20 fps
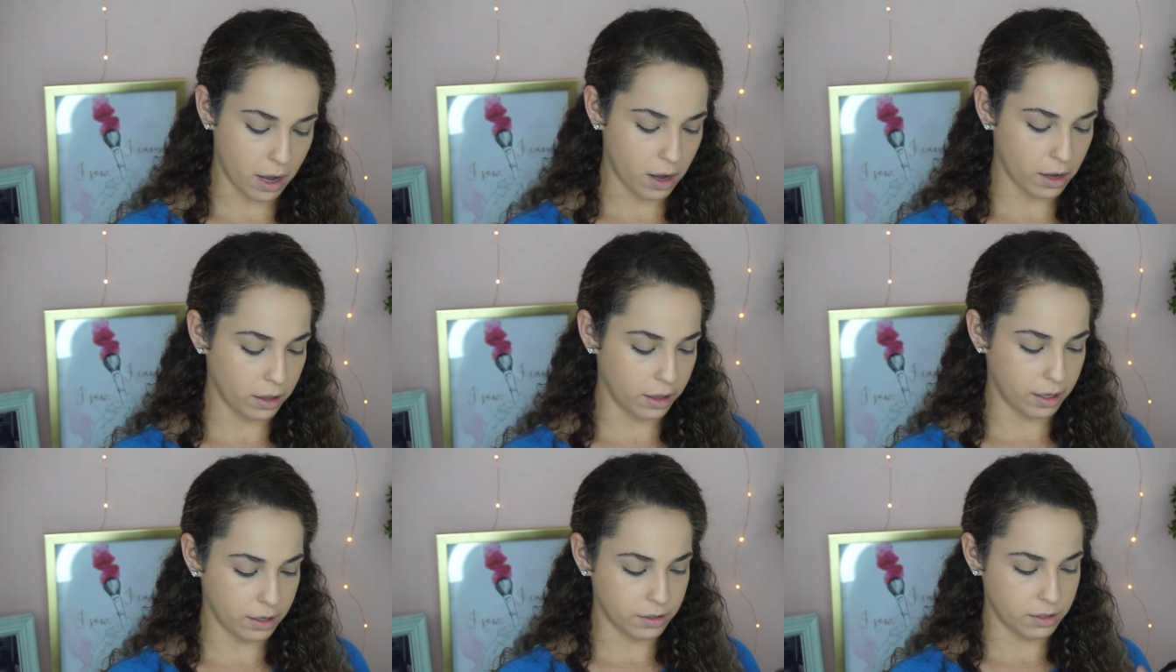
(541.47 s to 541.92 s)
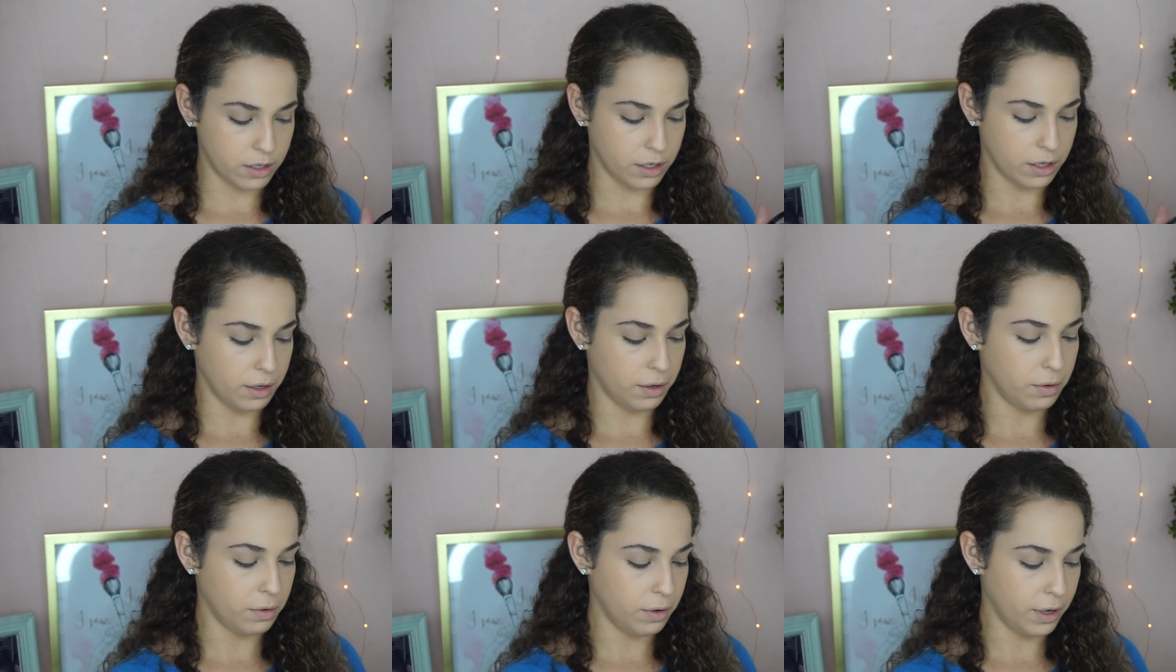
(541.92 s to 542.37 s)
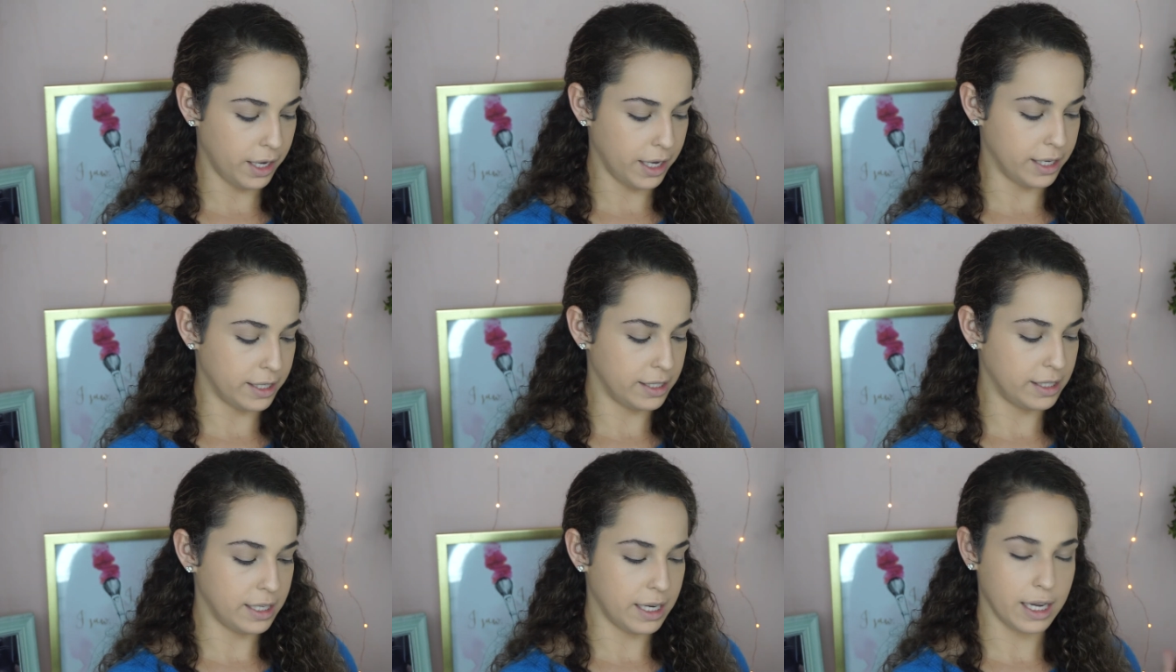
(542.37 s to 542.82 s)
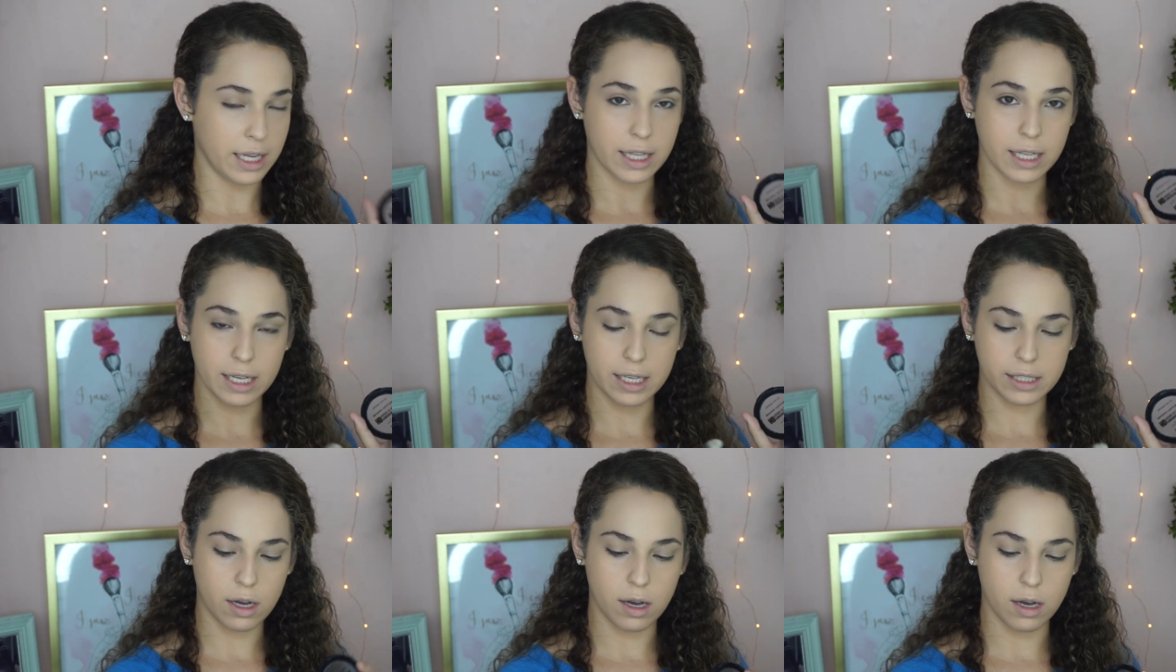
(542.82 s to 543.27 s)
All I'll do is take
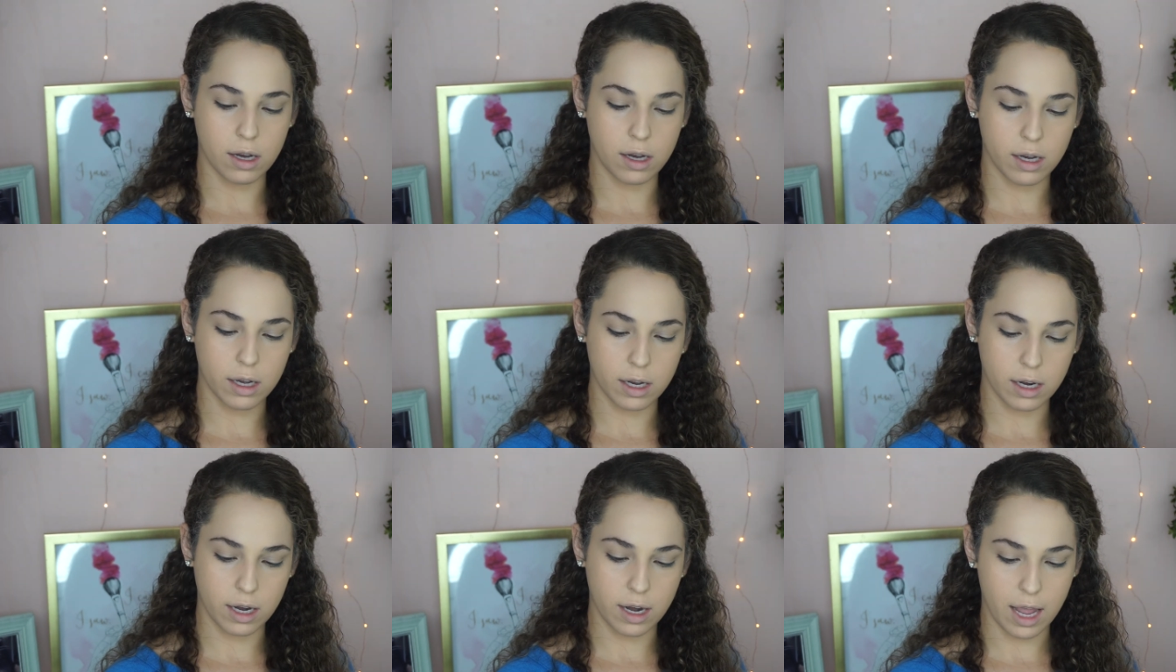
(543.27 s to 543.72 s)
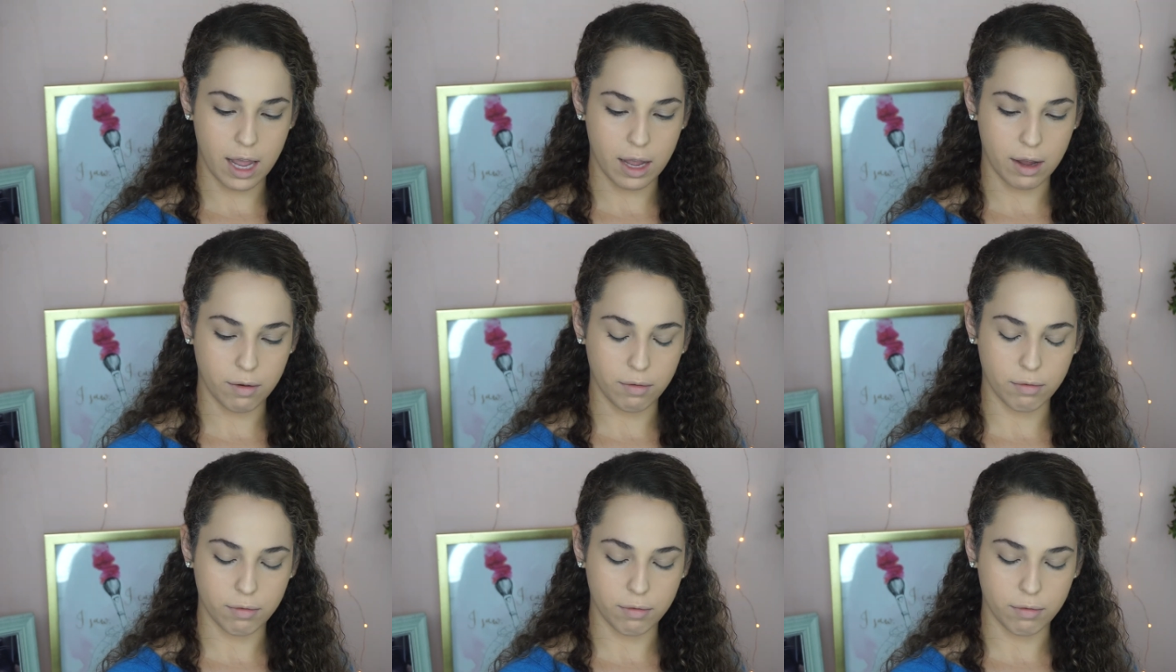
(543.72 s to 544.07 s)
this on a